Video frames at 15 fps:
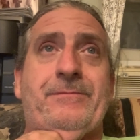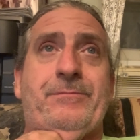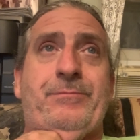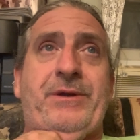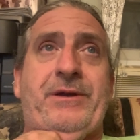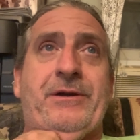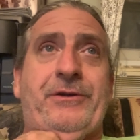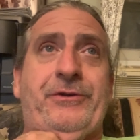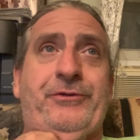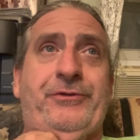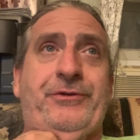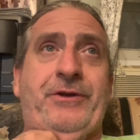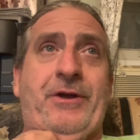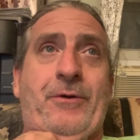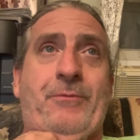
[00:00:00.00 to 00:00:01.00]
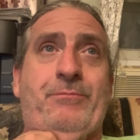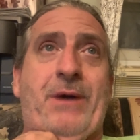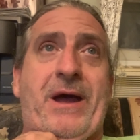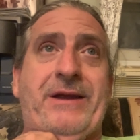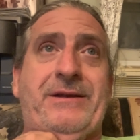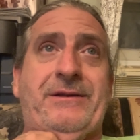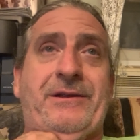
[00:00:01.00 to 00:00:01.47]
because, you know,
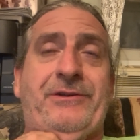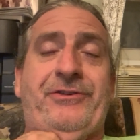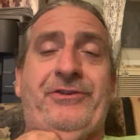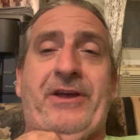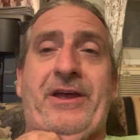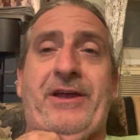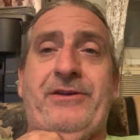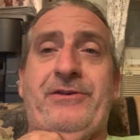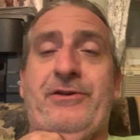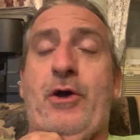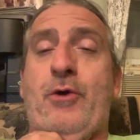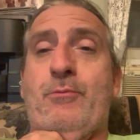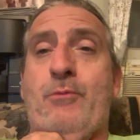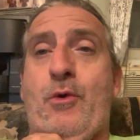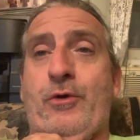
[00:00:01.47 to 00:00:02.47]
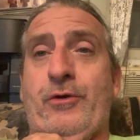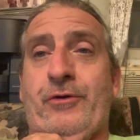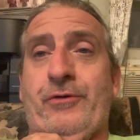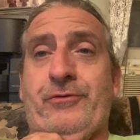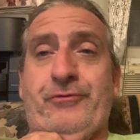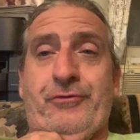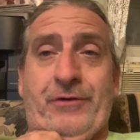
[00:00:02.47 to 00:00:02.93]
Biden had said no more
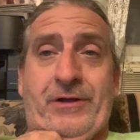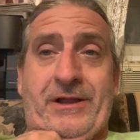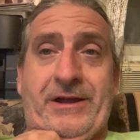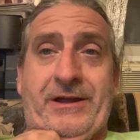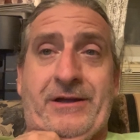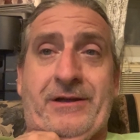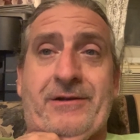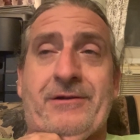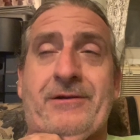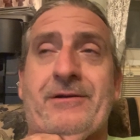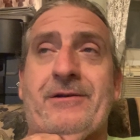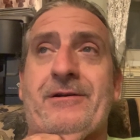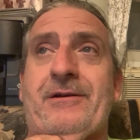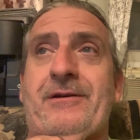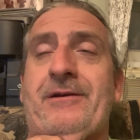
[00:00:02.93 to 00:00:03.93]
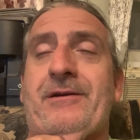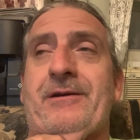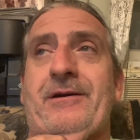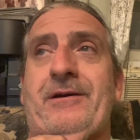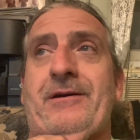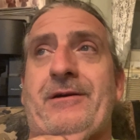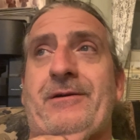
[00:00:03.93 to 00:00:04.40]
drilling,
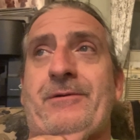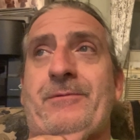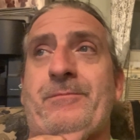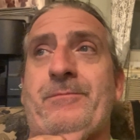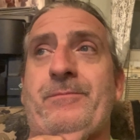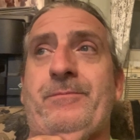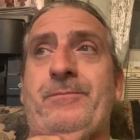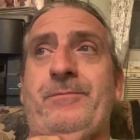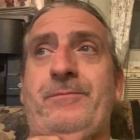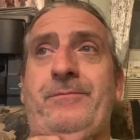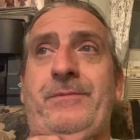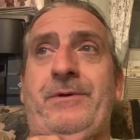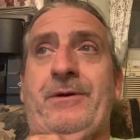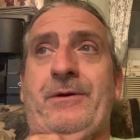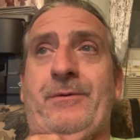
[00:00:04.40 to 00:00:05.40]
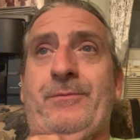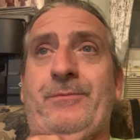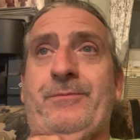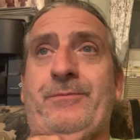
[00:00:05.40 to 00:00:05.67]
um, you know,